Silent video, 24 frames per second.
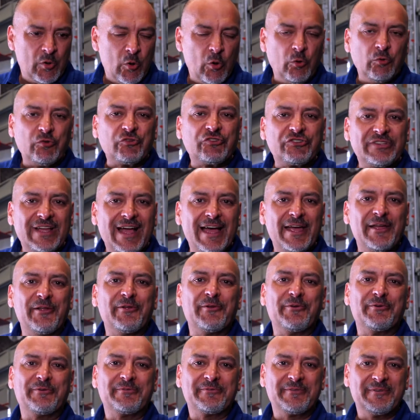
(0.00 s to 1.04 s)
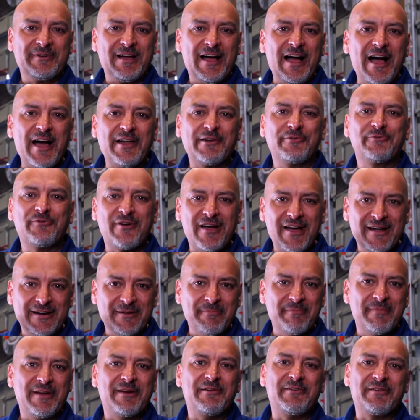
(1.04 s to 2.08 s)
old style, hot rod
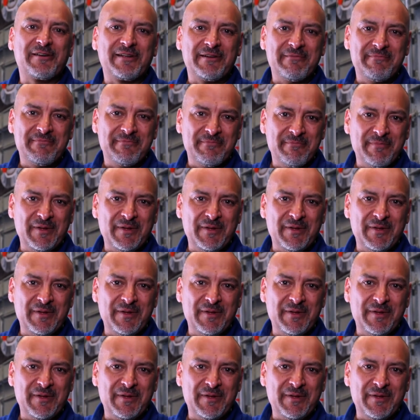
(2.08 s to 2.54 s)
American